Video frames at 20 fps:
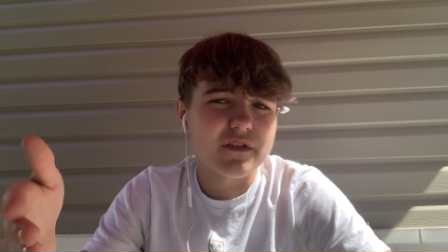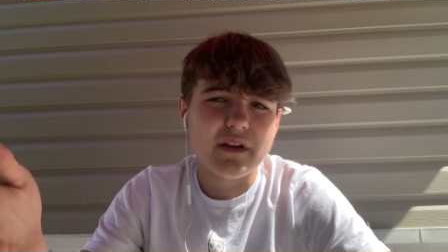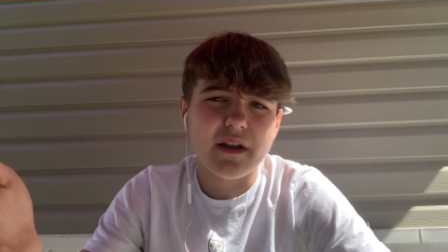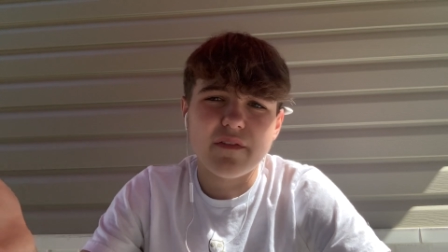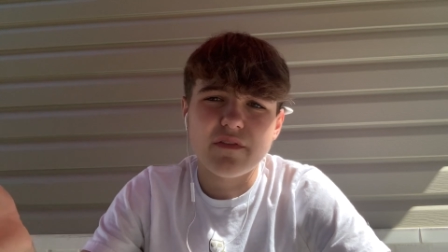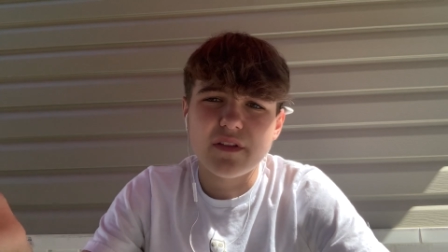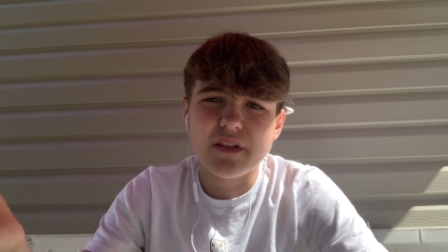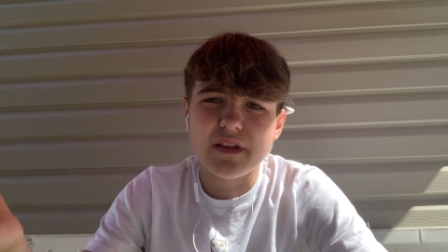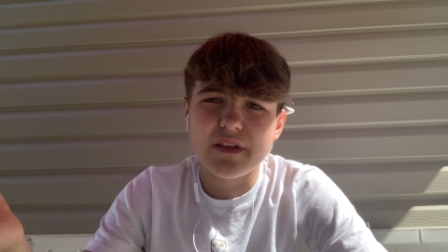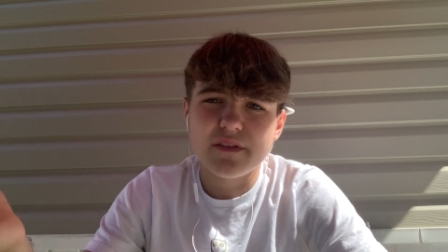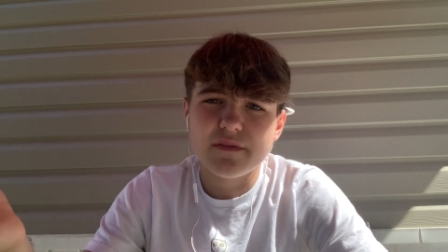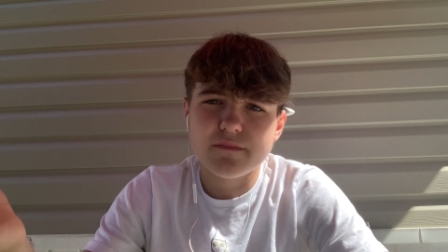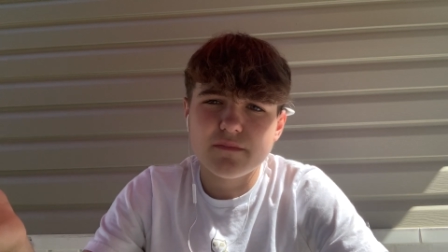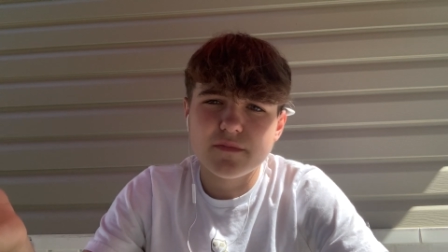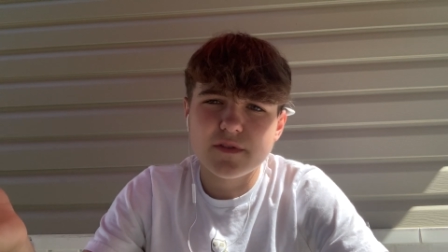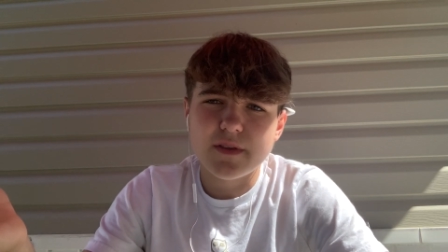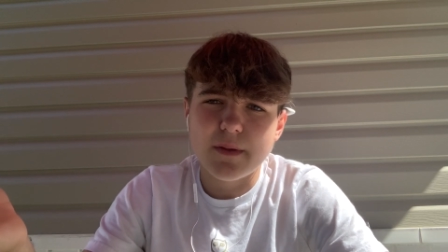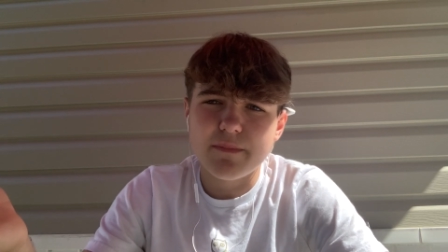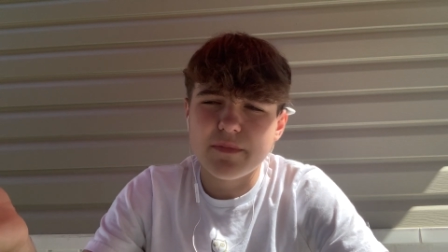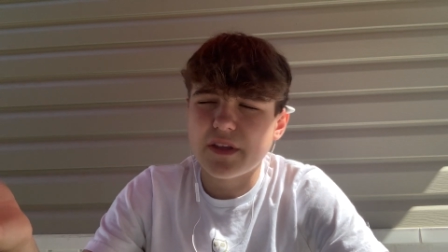definitely
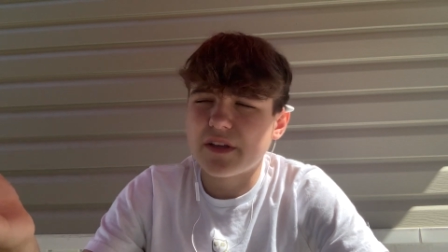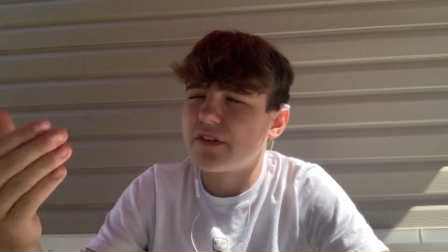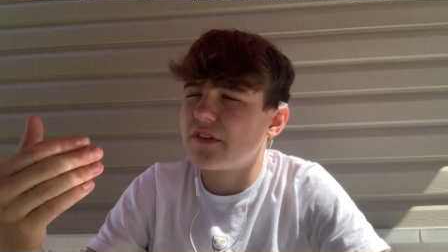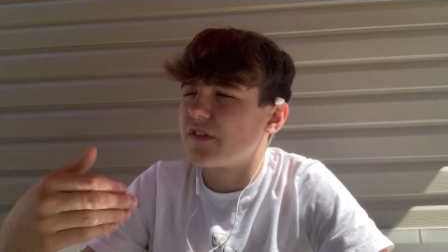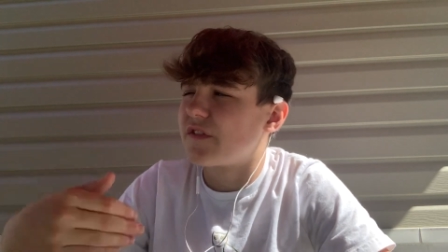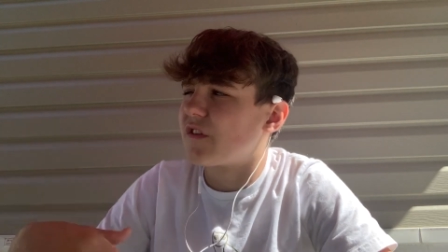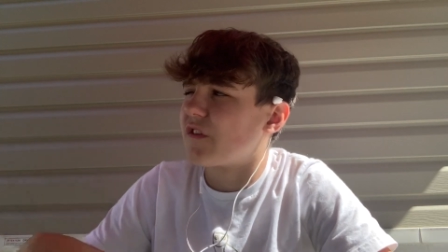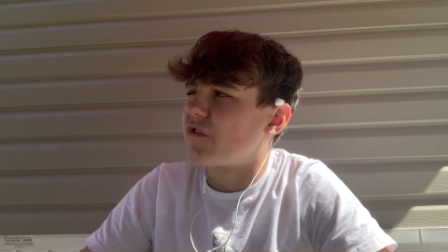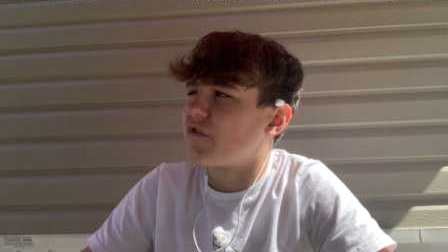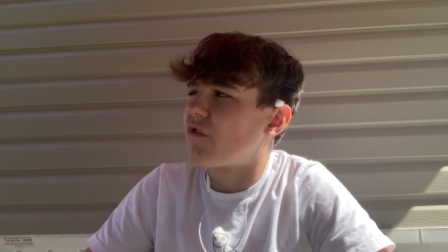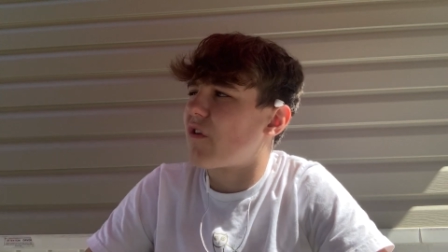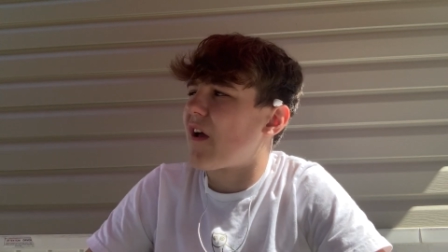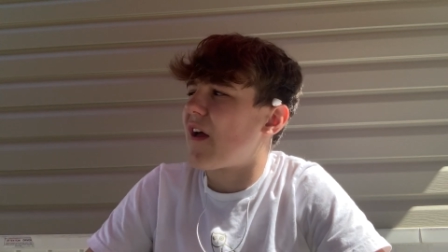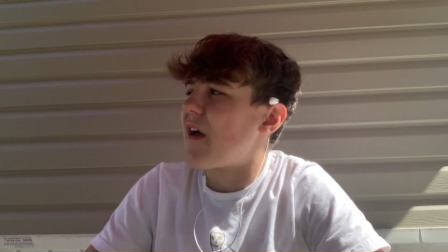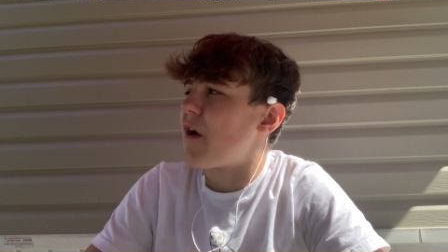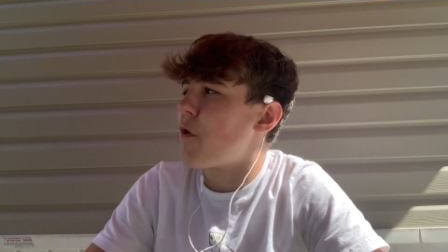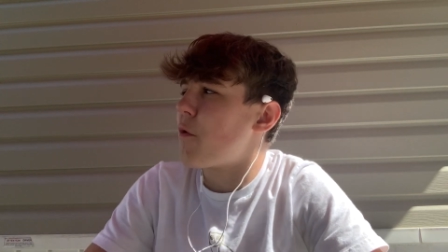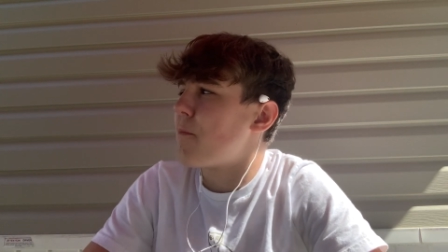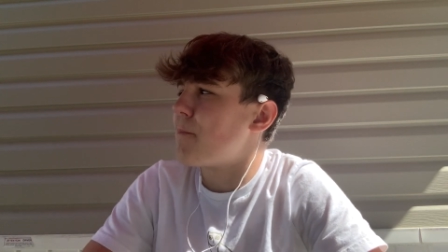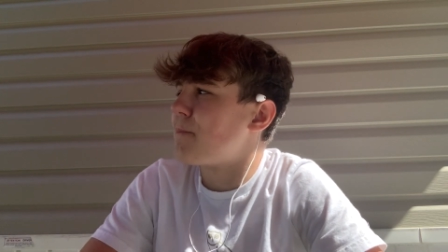something just to try
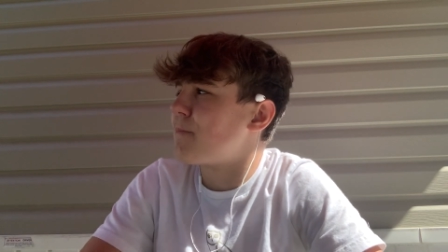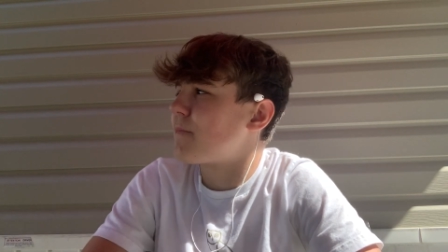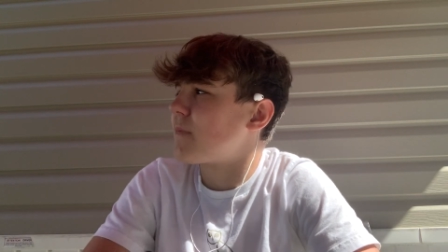out.